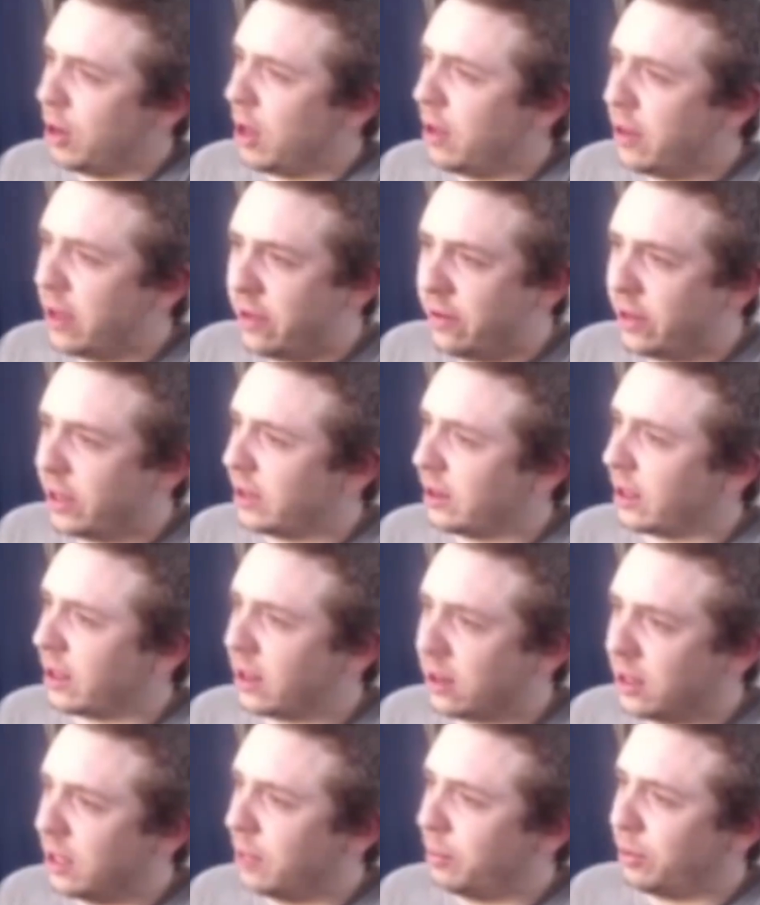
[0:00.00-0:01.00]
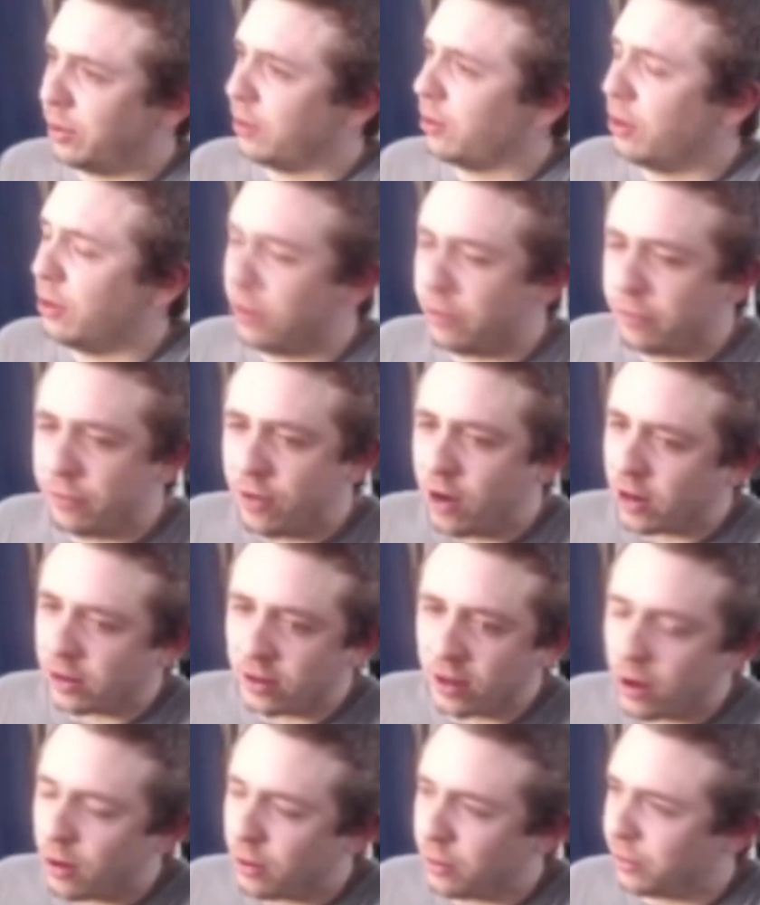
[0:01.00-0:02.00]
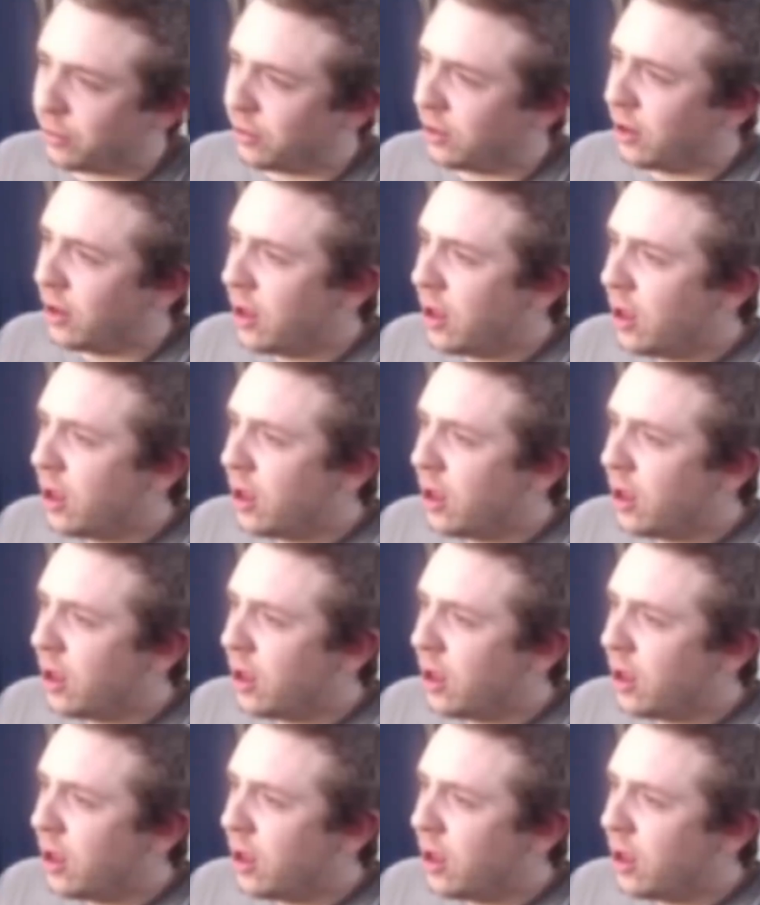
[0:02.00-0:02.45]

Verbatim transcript: How they even get the clip, dude. Who the fuck knows?